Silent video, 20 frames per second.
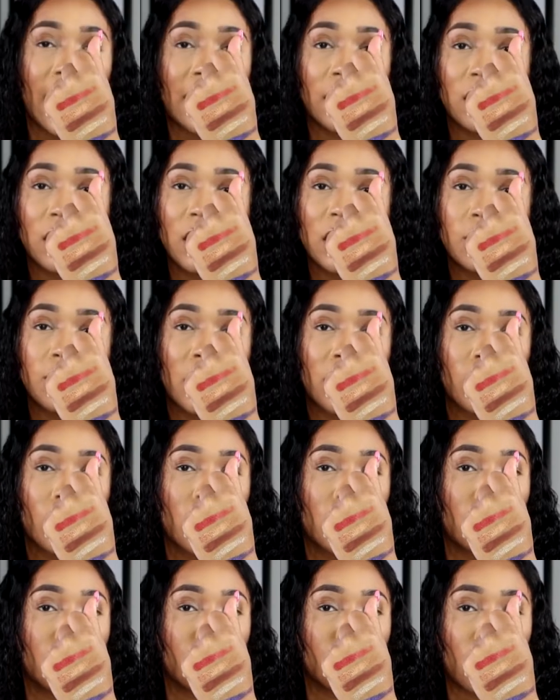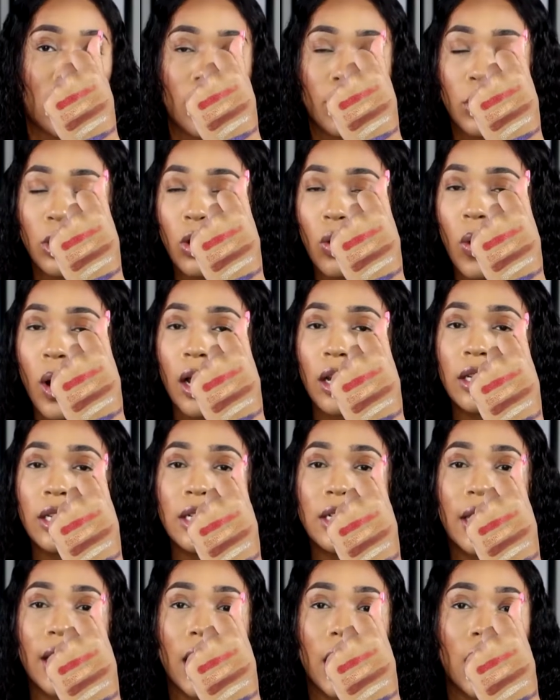i didn't expect for her to drop her
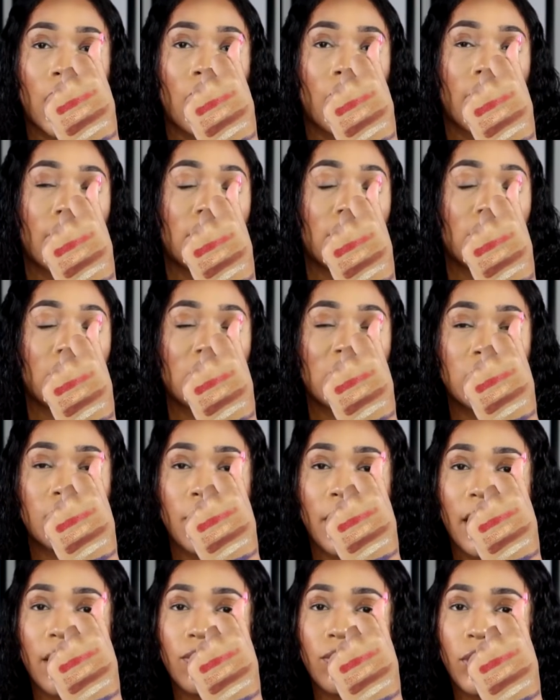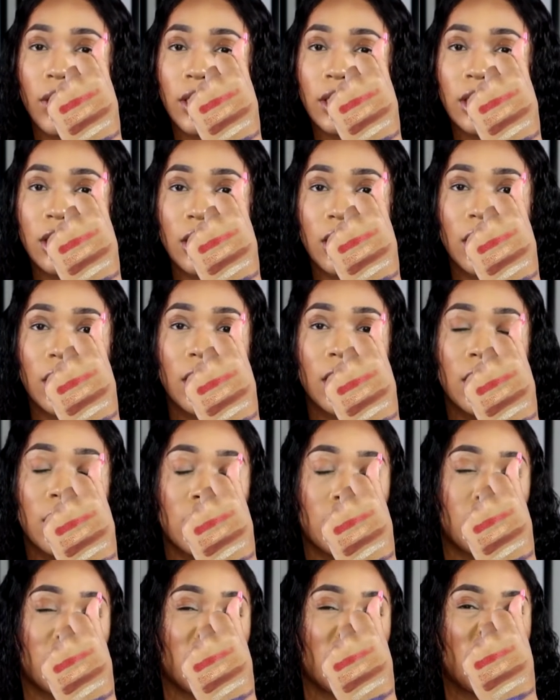quality down i didn't expect for it to
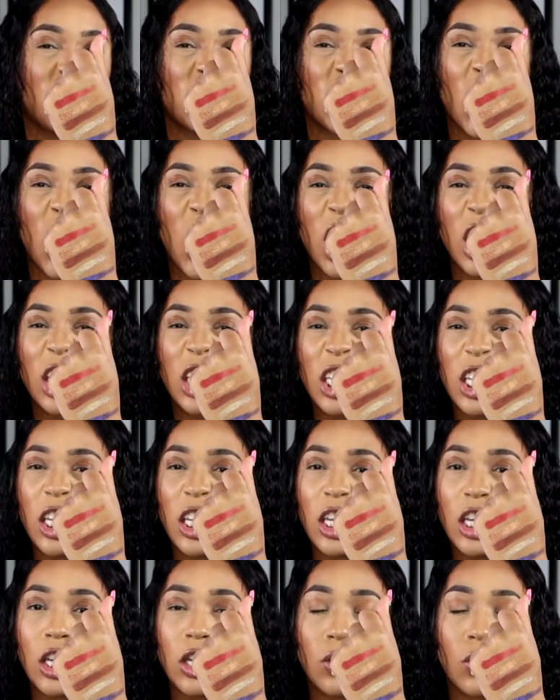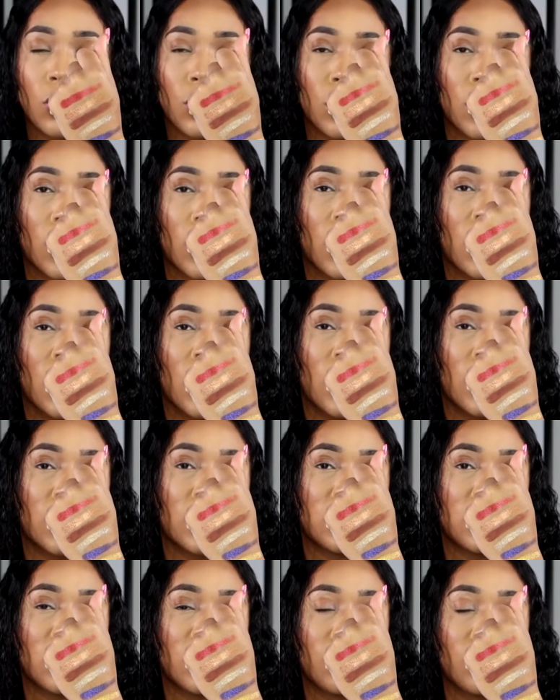be chalky or
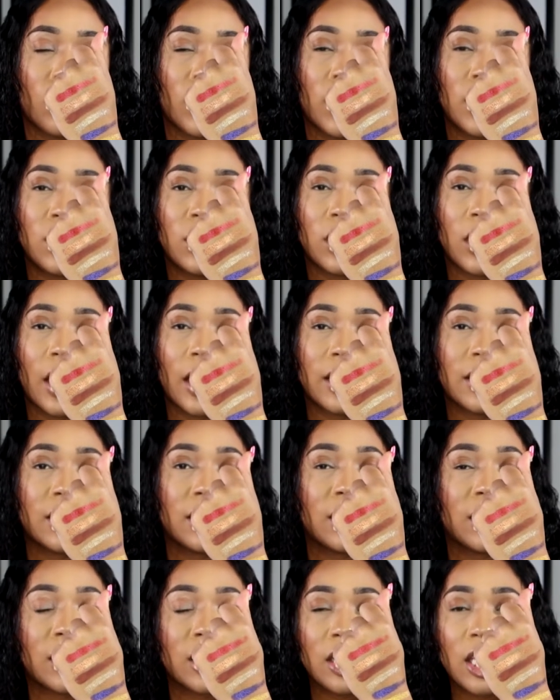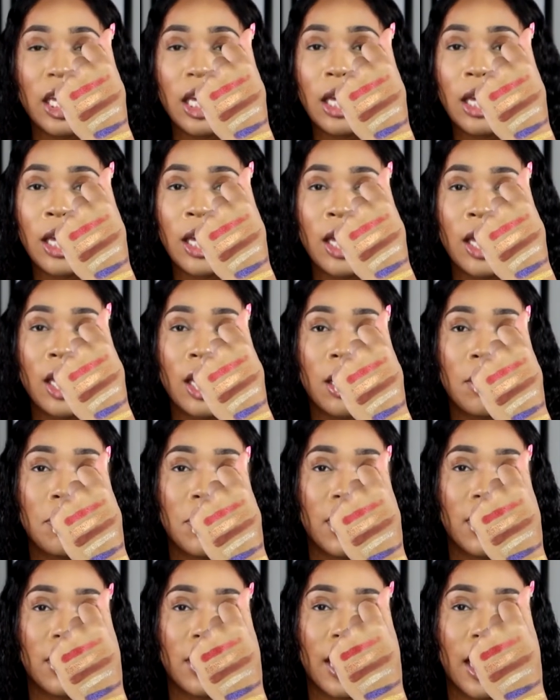to for it to like
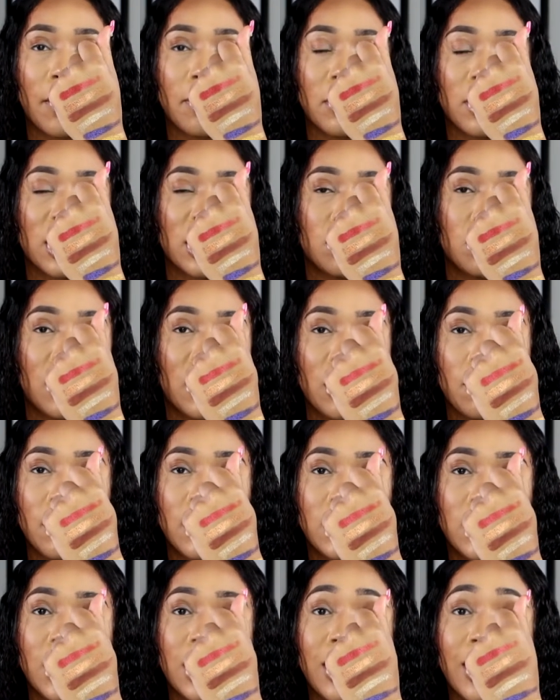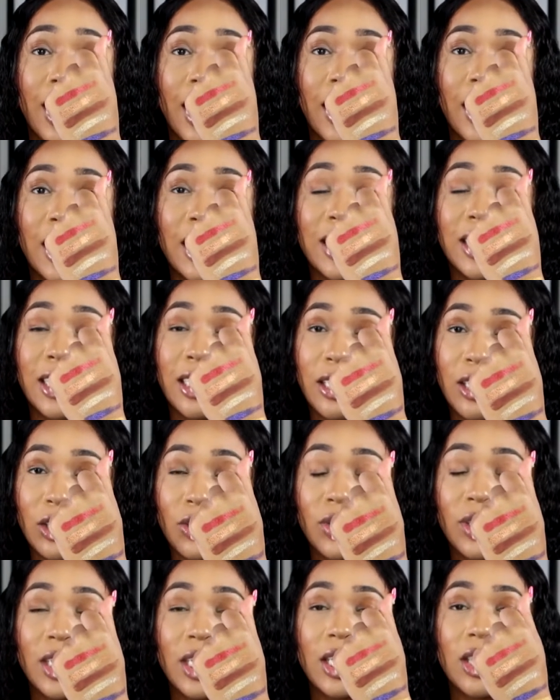skip and not be as pigmented like it's
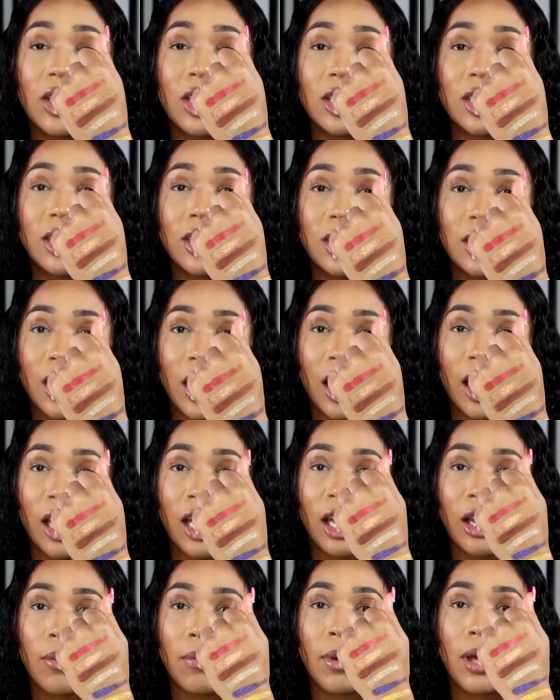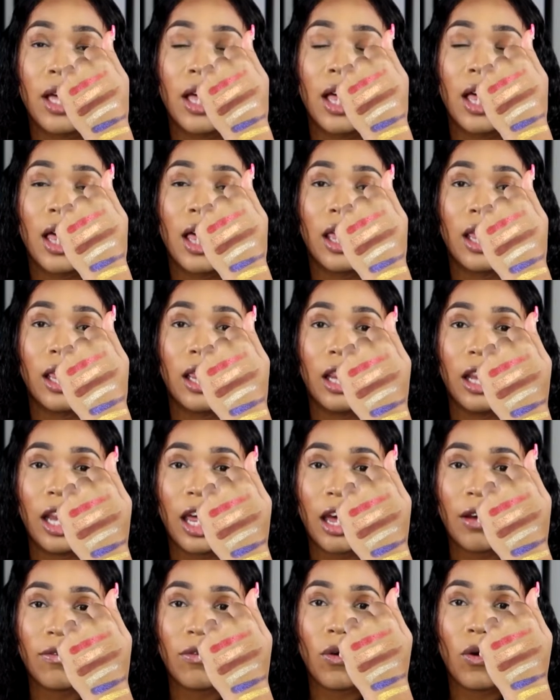literally the same
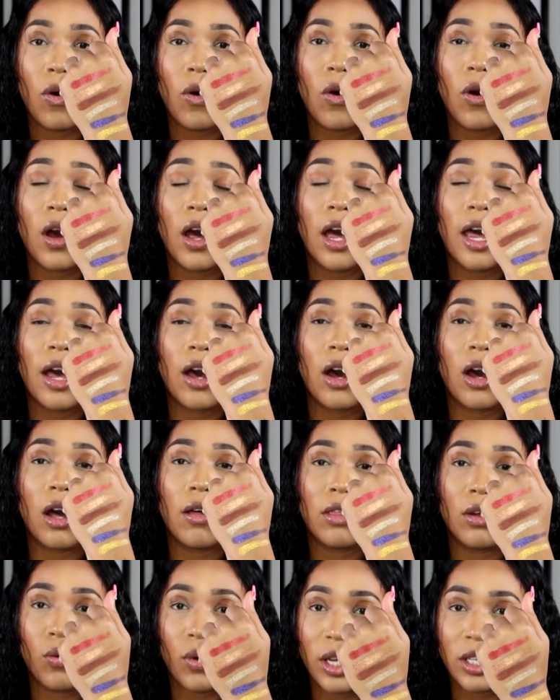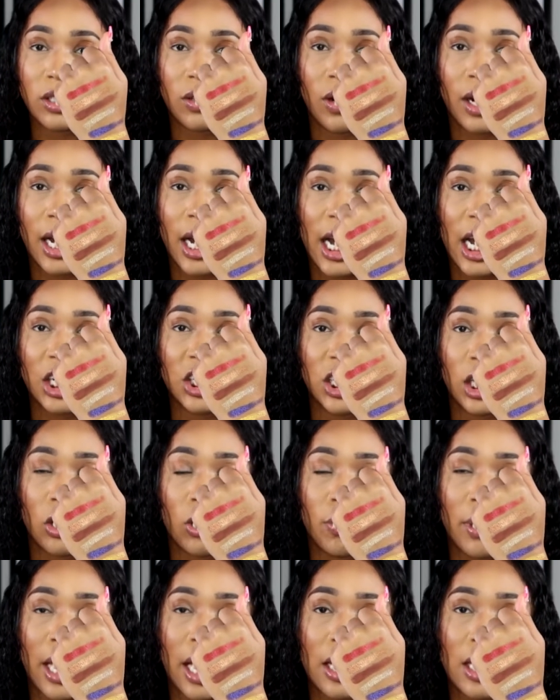level of the rest of her
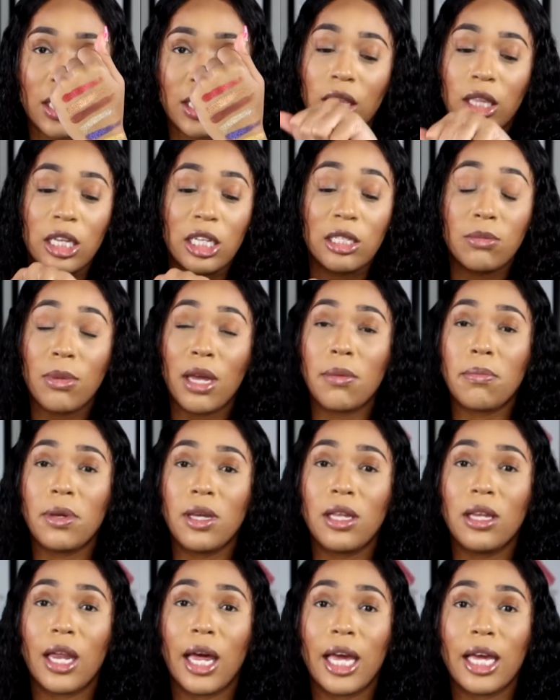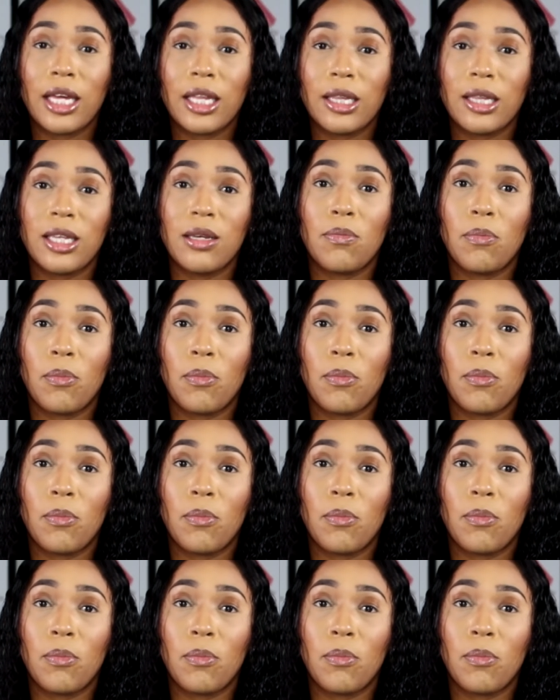eyeshadow palettes. This may be like the